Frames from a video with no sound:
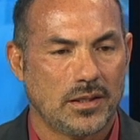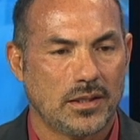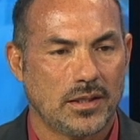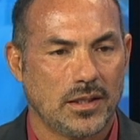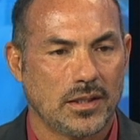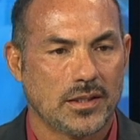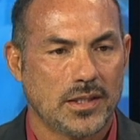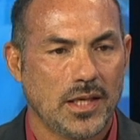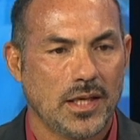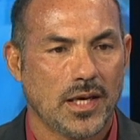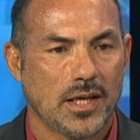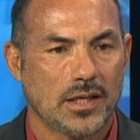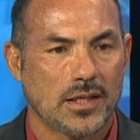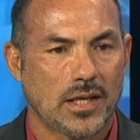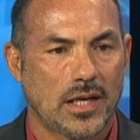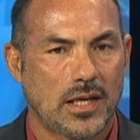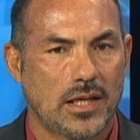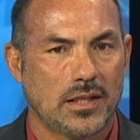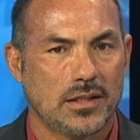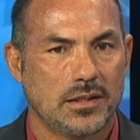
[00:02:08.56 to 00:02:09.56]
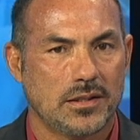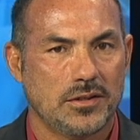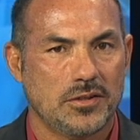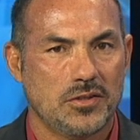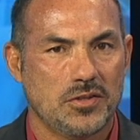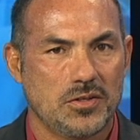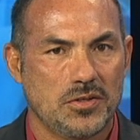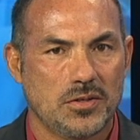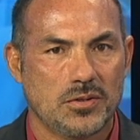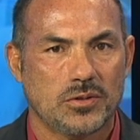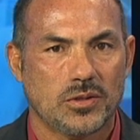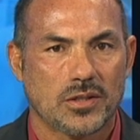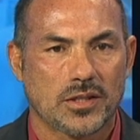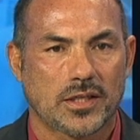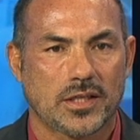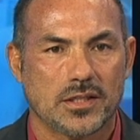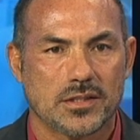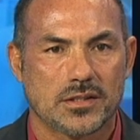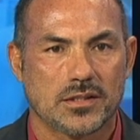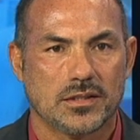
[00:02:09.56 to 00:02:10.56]
Again, you look
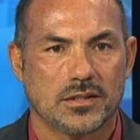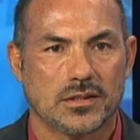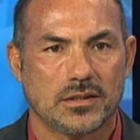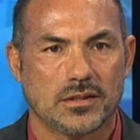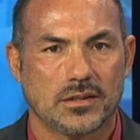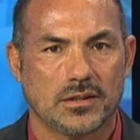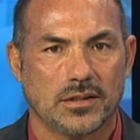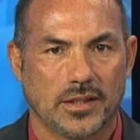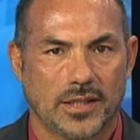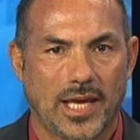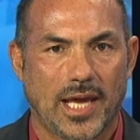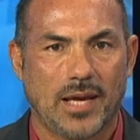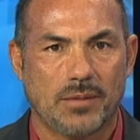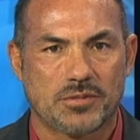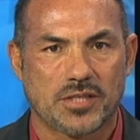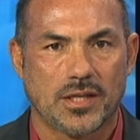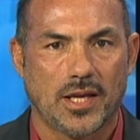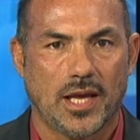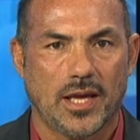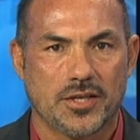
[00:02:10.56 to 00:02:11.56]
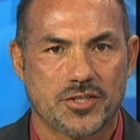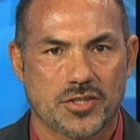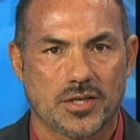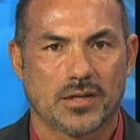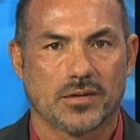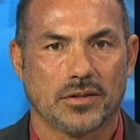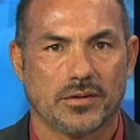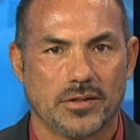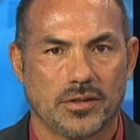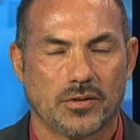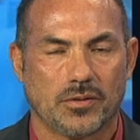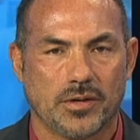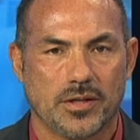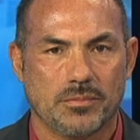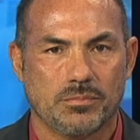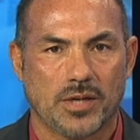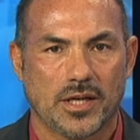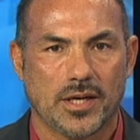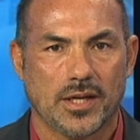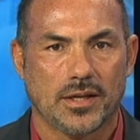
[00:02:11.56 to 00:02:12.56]
at the game today, certainly in Green
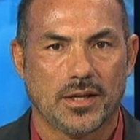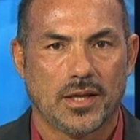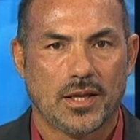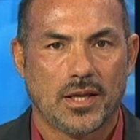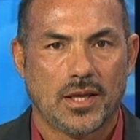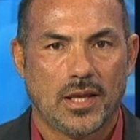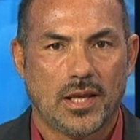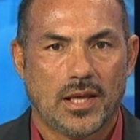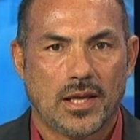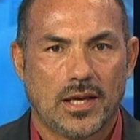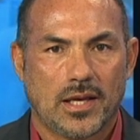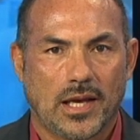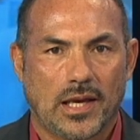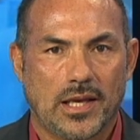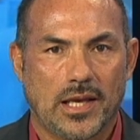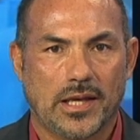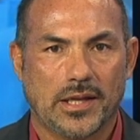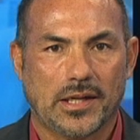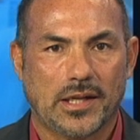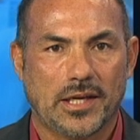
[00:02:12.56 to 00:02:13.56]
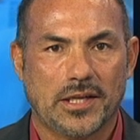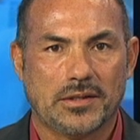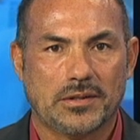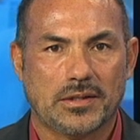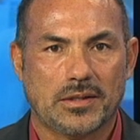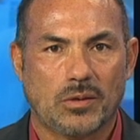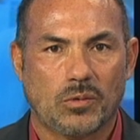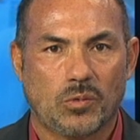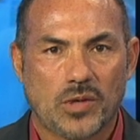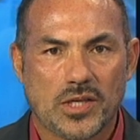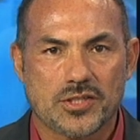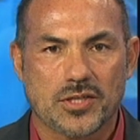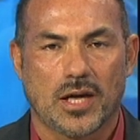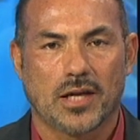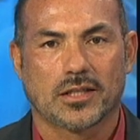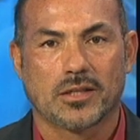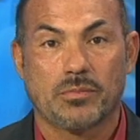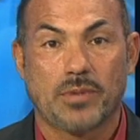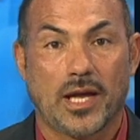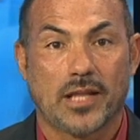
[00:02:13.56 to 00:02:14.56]
Bay, and we
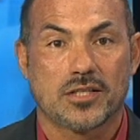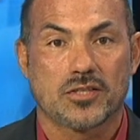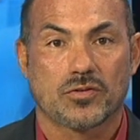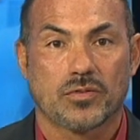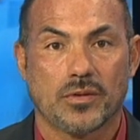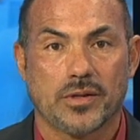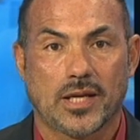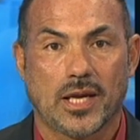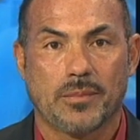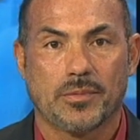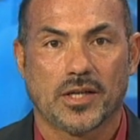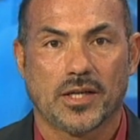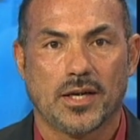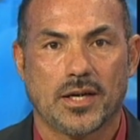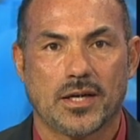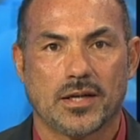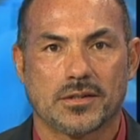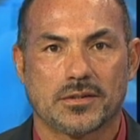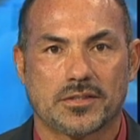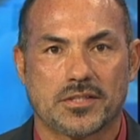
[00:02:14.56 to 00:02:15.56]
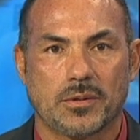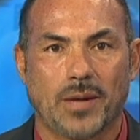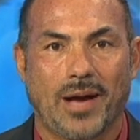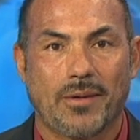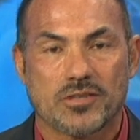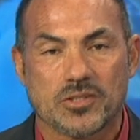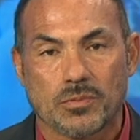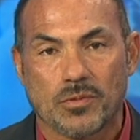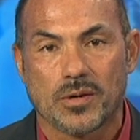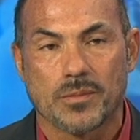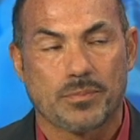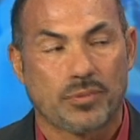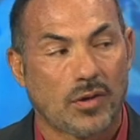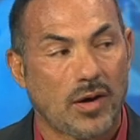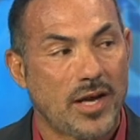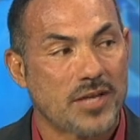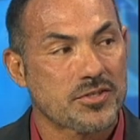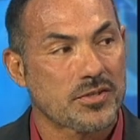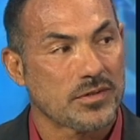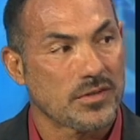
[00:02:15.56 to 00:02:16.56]
talked about this when we came on the air. I was more
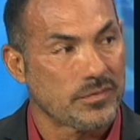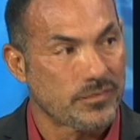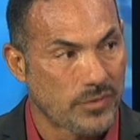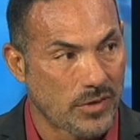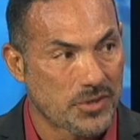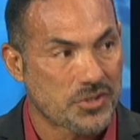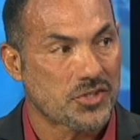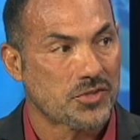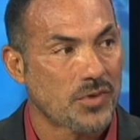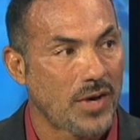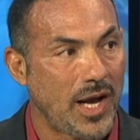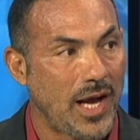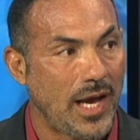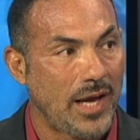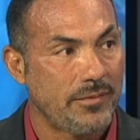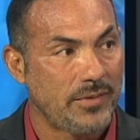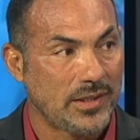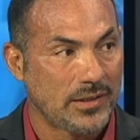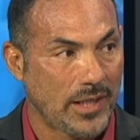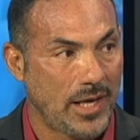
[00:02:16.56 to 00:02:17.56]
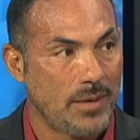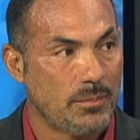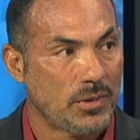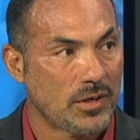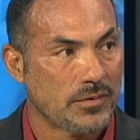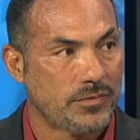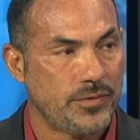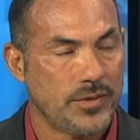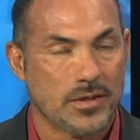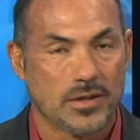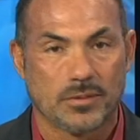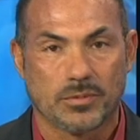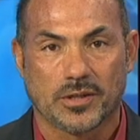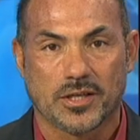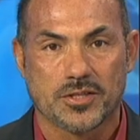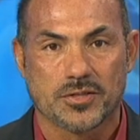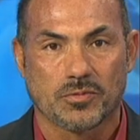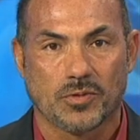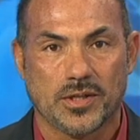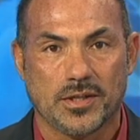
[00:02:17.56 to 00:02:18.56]
impressed with the first drive at Lambeau Field
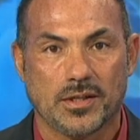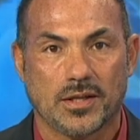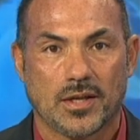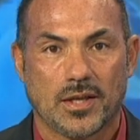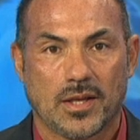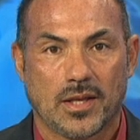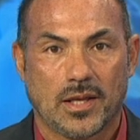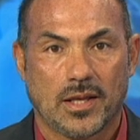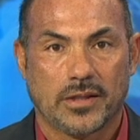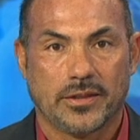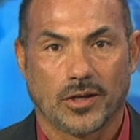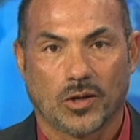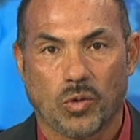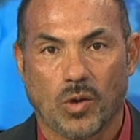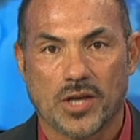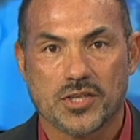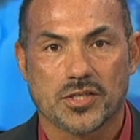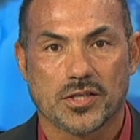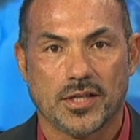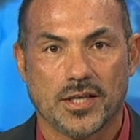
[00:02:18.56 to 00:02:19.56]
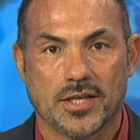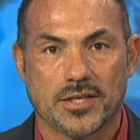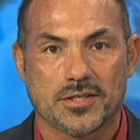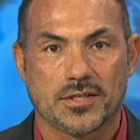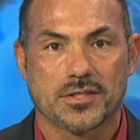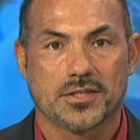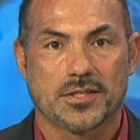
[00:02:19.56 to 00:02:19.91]
because the question is